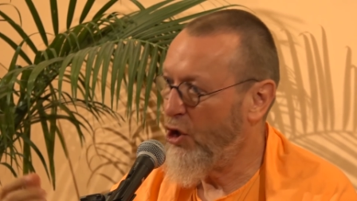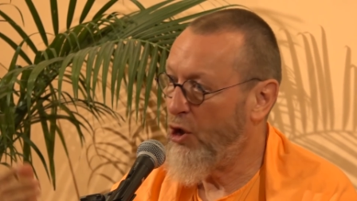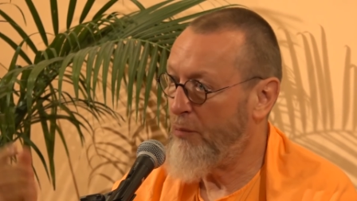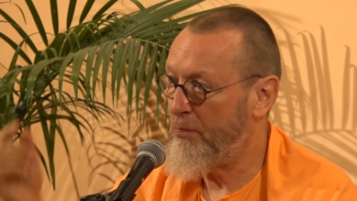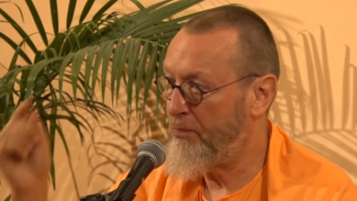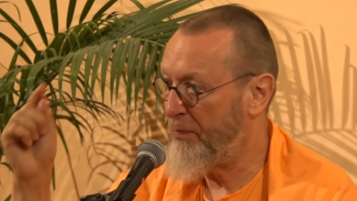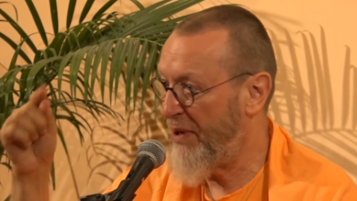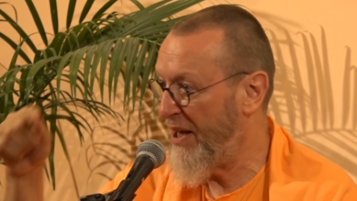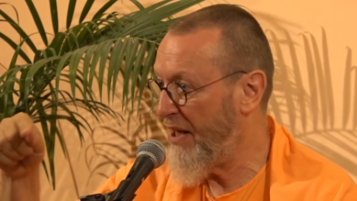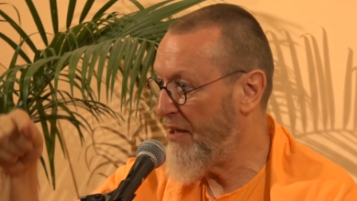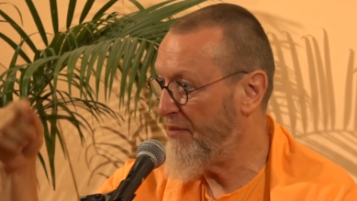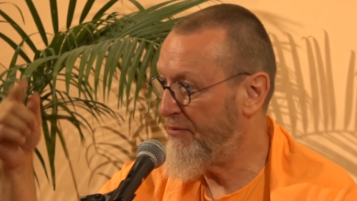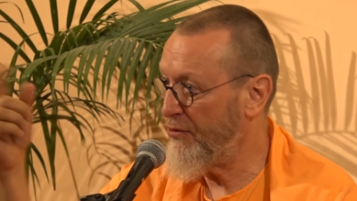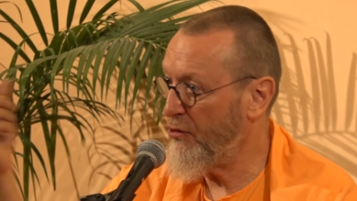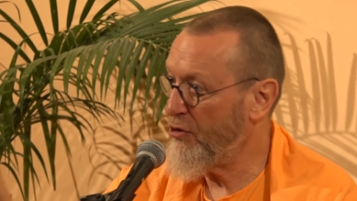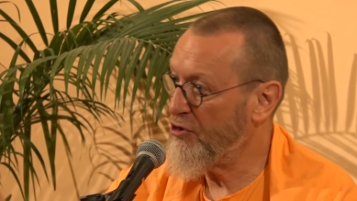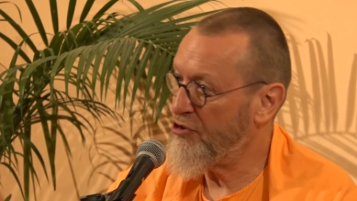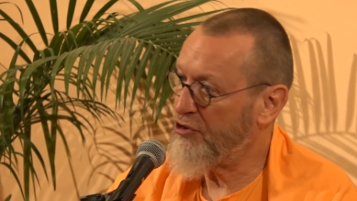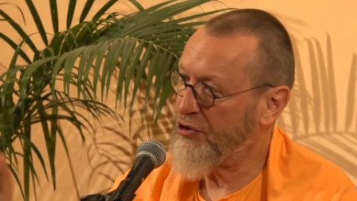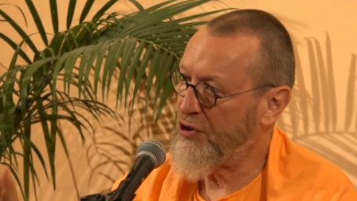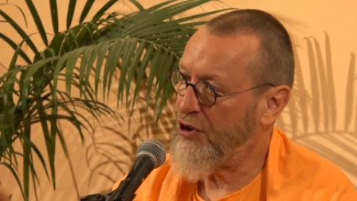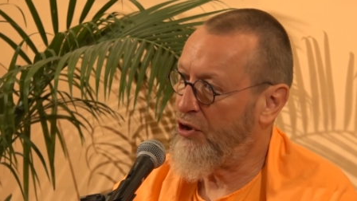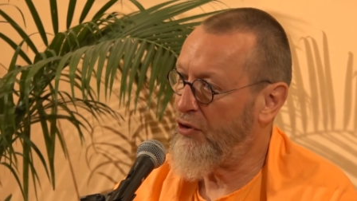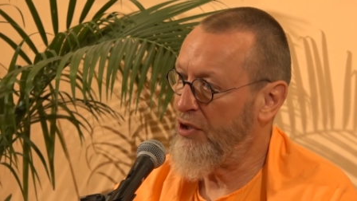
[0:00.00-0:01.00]
a painful
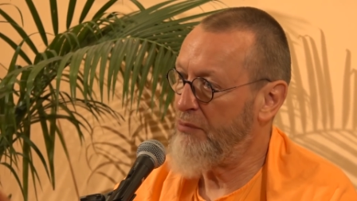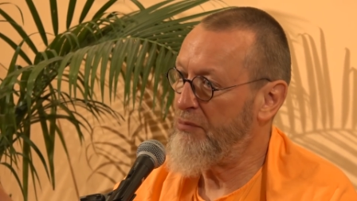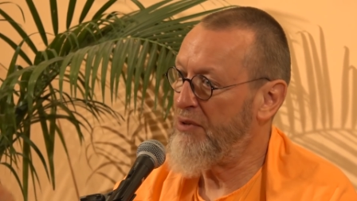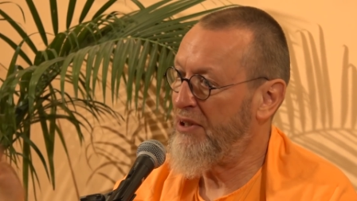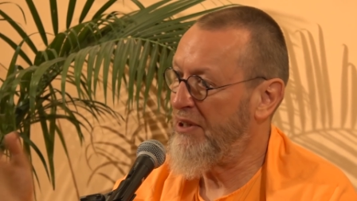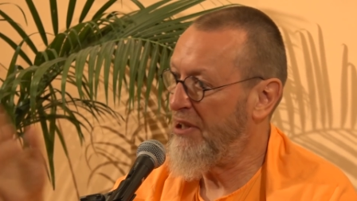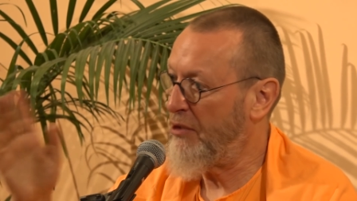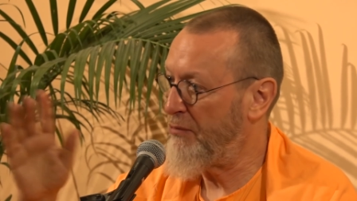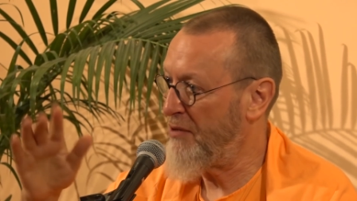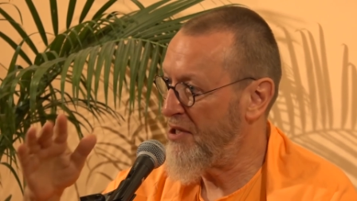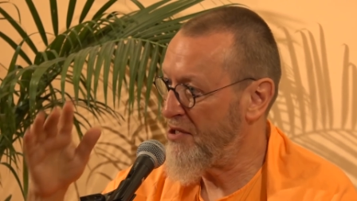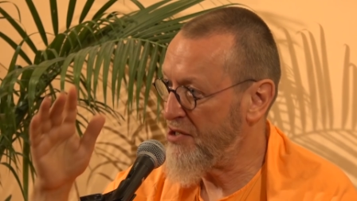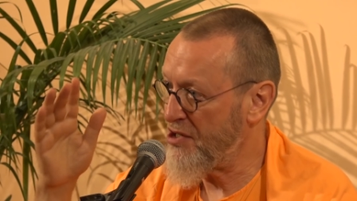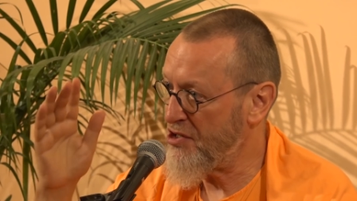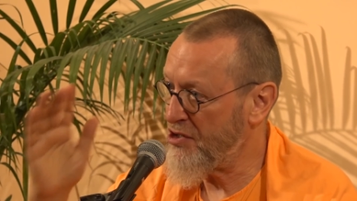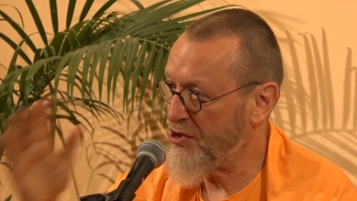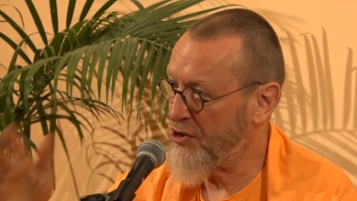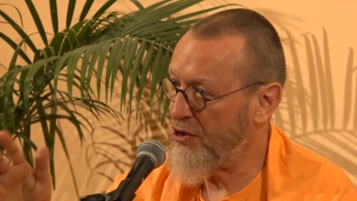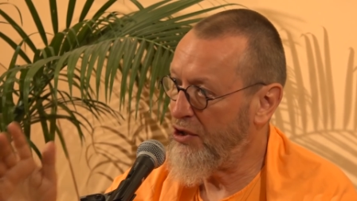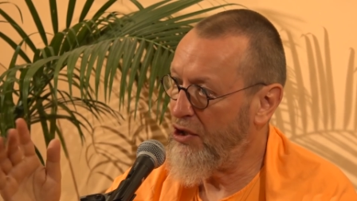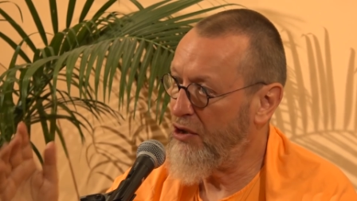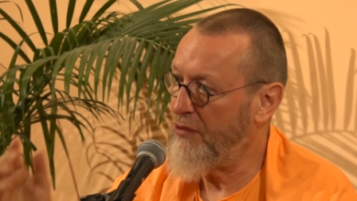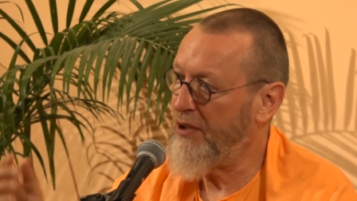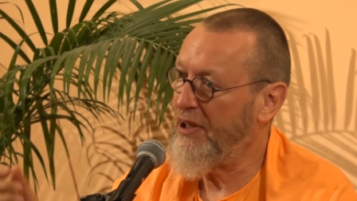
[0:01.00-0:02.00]
story, but it was a
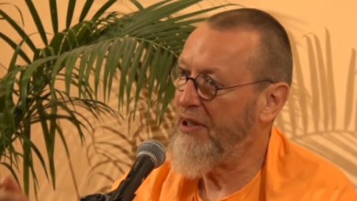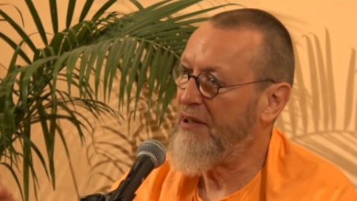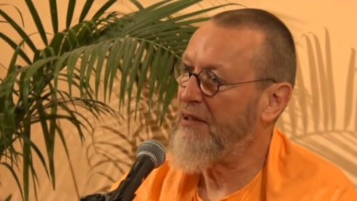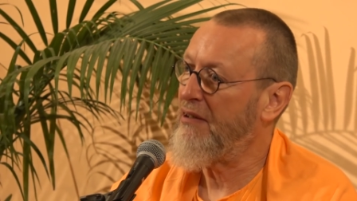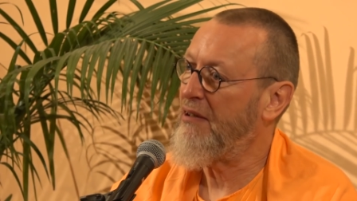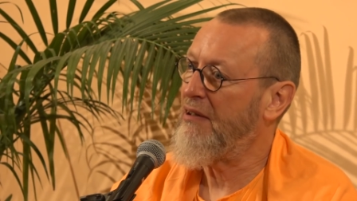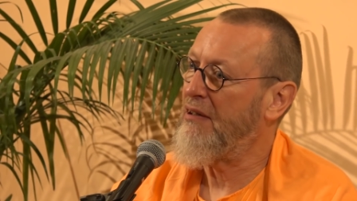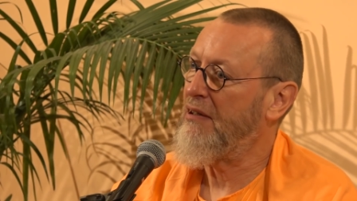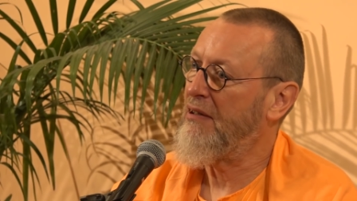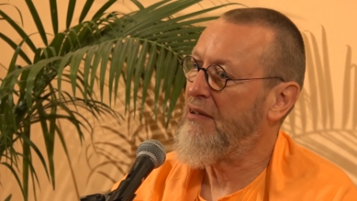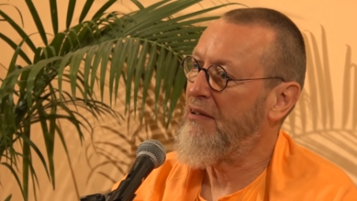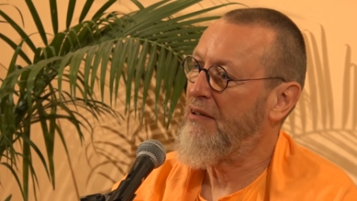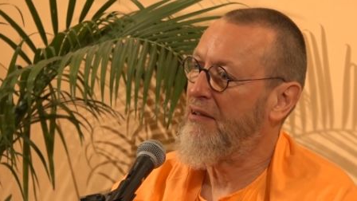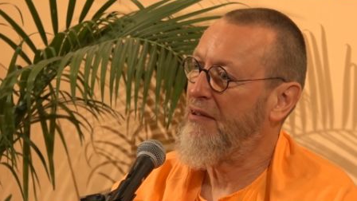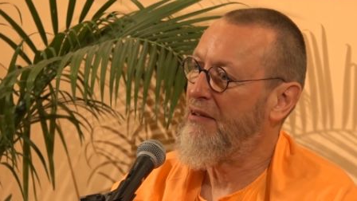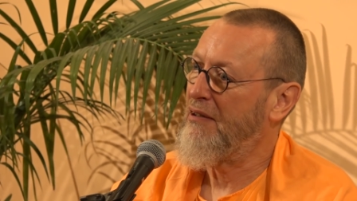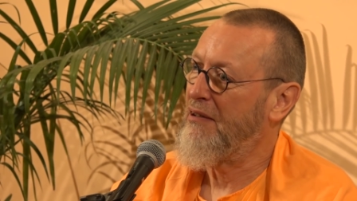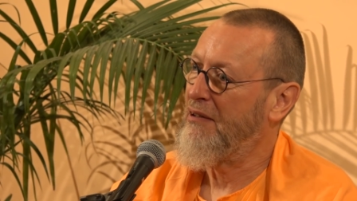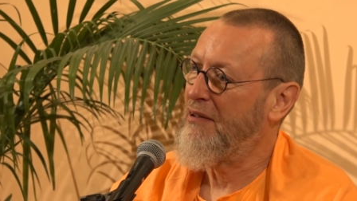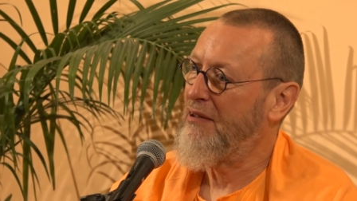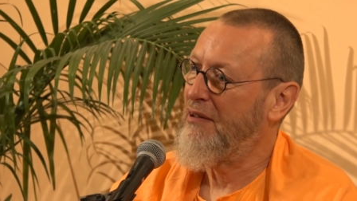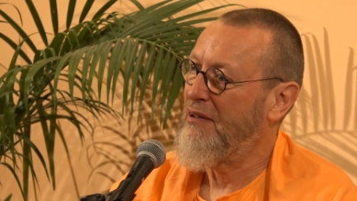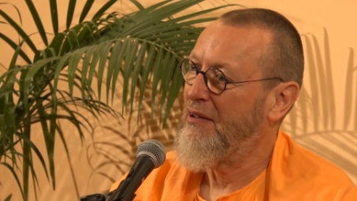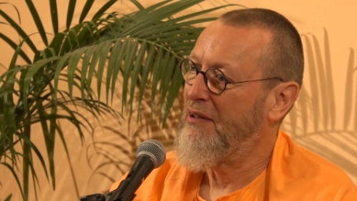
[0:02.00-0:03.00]
story.
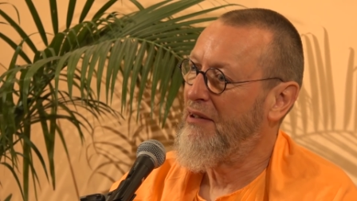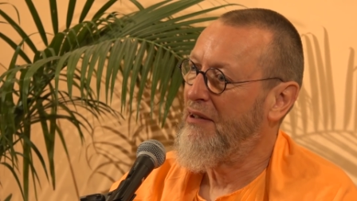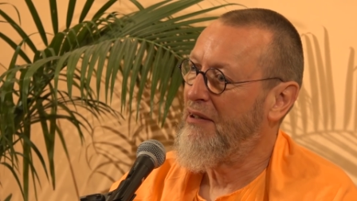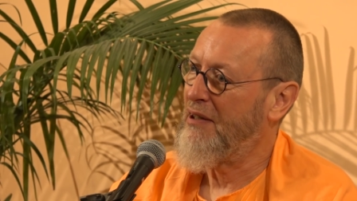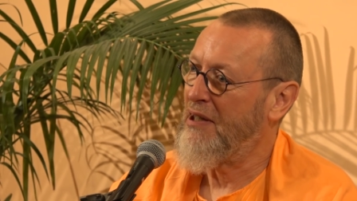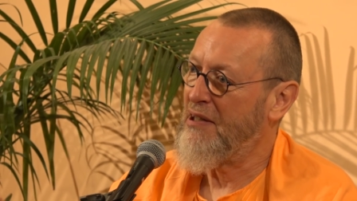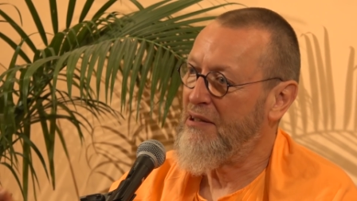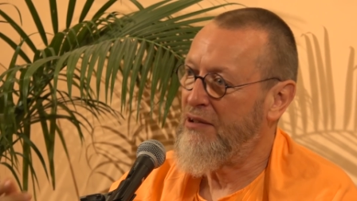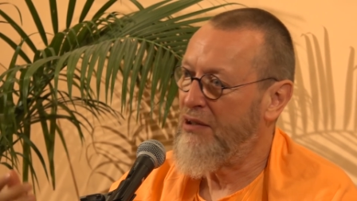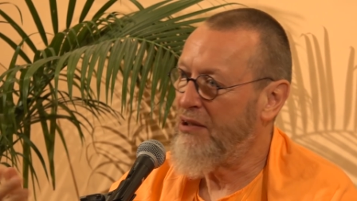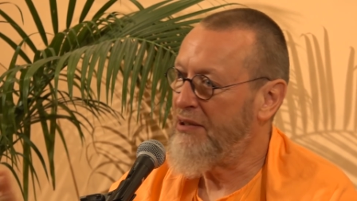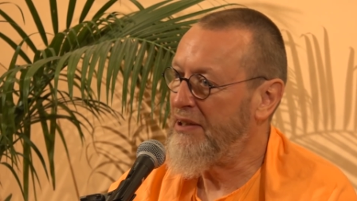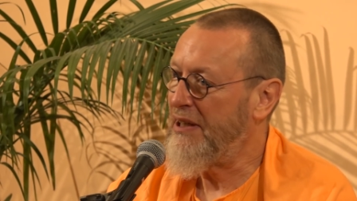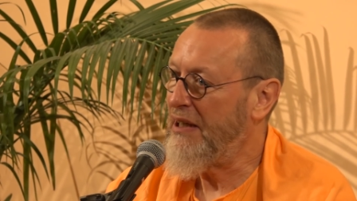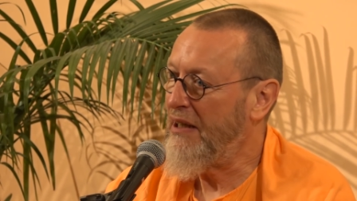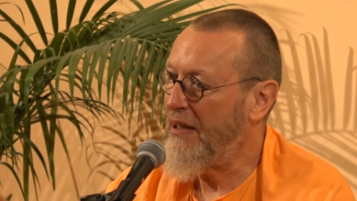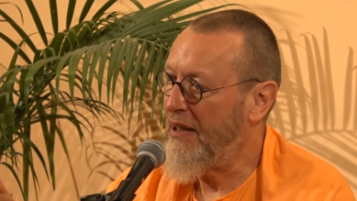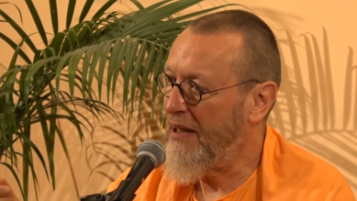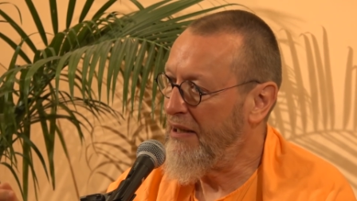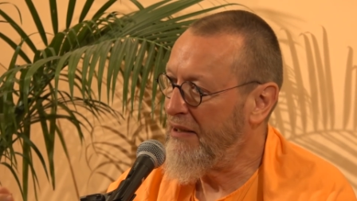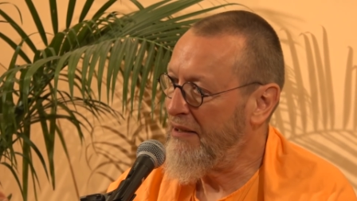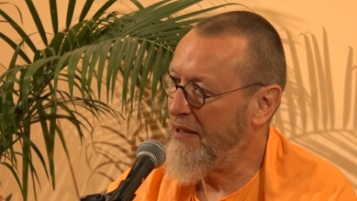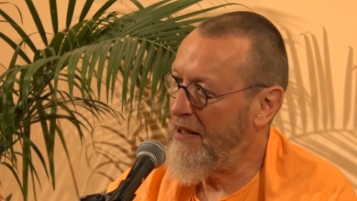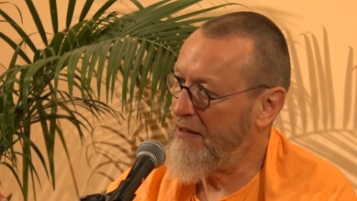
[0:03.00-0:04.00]
There's nothing
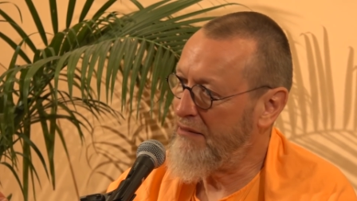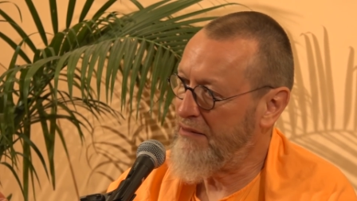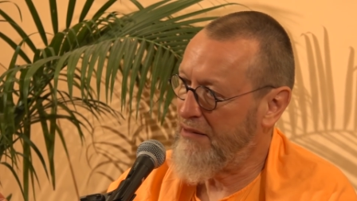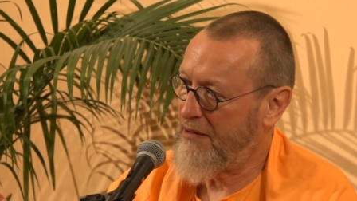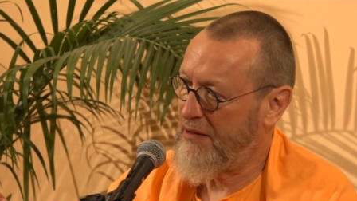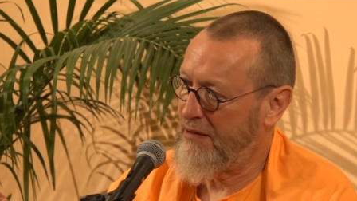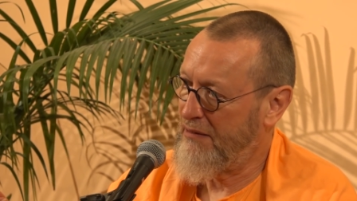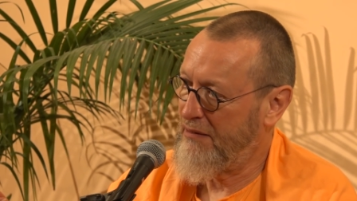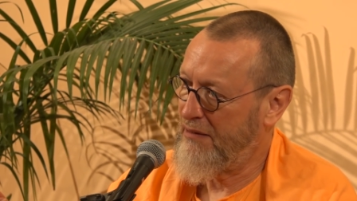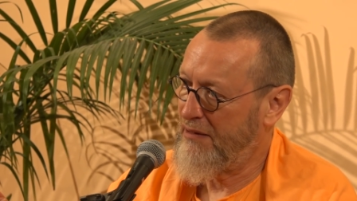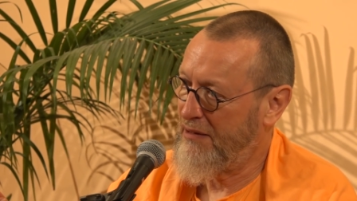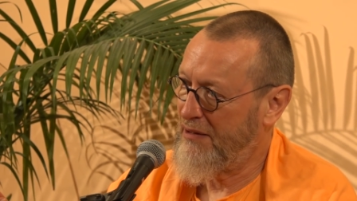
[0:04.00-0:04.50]
like that.